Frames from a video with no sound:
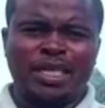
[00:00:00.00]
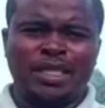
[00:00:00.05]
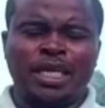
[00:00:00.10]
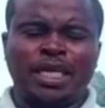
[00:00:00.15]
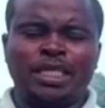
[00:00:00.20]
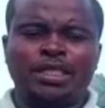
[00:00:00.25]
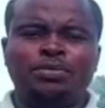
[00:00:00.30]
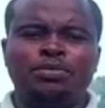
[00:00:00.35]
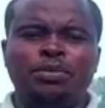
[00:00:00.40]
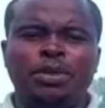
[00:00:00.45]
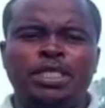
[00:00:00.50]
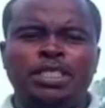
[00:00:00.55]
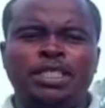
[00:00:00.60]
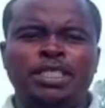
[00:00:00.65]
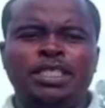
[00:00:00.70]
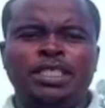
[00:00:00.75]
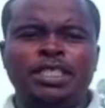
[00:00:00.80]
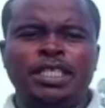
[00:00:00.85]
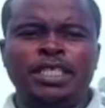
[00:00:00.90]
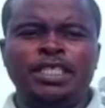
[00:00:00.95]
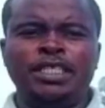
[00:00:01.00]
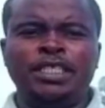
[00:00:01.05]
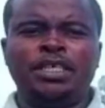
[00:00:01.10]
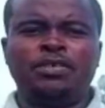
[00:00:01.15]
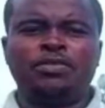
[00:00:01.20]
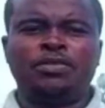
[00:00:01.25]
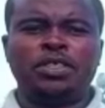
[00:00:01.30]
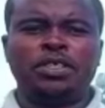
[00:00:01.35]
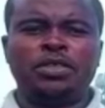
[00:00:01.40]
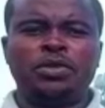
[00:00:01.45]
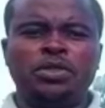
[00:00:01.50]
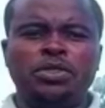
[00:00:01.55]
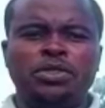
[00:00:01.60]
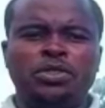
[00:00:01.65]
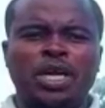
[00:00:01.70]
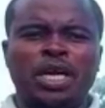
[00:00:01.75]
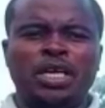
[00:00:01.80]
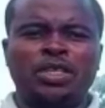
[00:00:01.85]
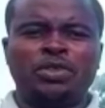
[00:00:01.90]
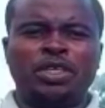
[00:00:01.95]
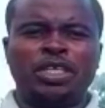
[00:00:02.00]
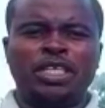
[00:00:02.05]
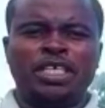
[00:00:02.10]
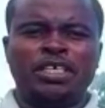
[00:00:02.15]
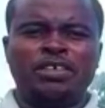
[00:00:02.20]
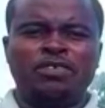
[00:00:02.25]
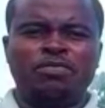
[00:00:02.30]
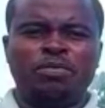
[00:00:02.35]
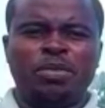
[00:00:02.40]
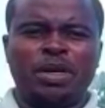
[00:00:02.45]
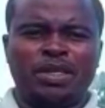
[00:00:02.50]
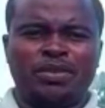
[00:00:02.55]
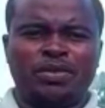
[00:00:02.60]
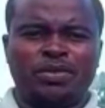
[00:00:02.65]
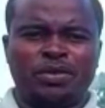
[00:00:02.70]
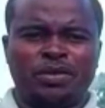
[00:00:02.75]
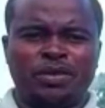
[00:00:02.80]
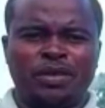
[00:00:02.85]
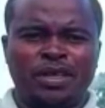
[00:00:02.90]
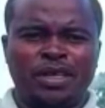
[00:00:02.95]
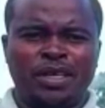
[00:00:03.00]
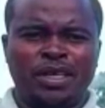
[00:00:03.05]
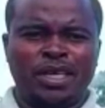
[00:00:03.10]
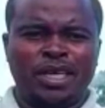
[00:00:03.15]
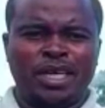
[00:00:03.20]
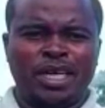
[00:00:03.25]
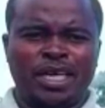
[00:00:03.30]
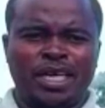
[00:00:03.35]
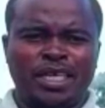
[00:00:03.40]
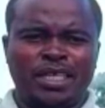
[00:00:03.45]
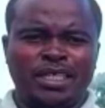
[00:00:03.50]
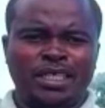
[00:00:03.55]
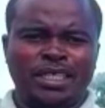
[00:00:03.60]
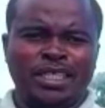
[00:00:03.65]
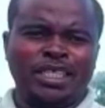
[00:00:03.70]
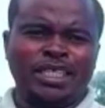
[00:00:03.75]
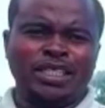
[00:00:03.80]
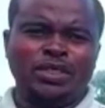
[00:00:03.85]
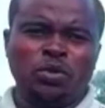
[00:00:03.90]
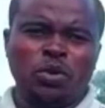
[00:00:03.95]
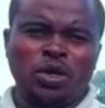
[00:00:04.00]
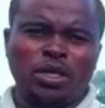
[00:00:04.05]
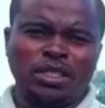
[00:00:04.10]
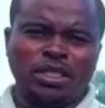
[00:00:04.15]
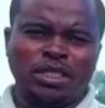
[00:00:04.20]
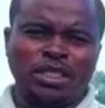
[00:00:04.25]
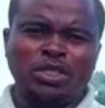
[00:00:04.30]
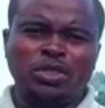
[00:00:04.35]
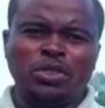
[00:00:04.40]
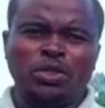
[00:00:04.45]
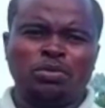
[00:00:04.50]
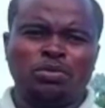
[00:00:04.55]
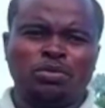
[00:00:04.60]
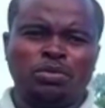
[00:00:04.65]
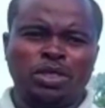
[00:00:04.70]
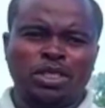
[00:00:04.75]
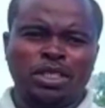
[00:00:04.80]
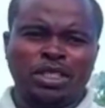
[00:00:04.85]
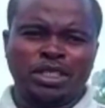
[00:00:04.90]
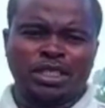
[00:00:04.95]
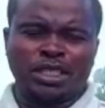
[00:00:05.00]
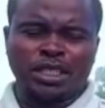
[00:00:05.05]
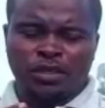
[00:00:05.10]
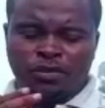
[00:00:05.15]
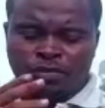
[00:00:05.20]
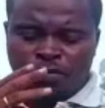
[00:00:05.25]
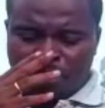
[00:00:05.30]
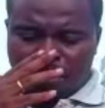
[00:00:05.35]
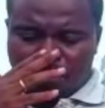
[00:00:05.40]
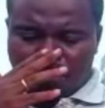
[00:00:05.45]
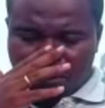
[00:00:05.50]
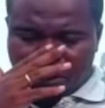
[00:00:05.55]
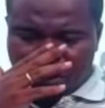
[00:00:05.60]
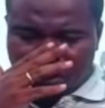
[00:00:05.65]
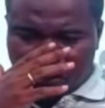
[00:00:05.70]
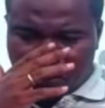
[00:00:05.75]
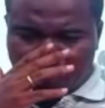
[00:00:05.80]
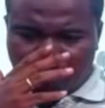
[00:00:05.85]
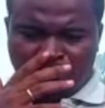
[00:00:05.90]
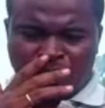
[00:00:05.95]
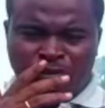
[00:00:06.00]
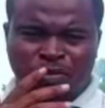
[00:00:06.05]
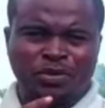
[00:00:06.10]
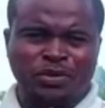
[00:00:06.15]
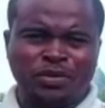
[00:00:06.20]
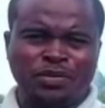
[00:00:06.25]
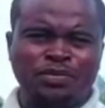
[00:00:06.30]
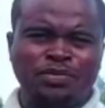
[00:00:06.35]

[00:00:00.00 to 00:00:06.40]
that makes it easier for the goats to actually give birth in one season. Say for a period of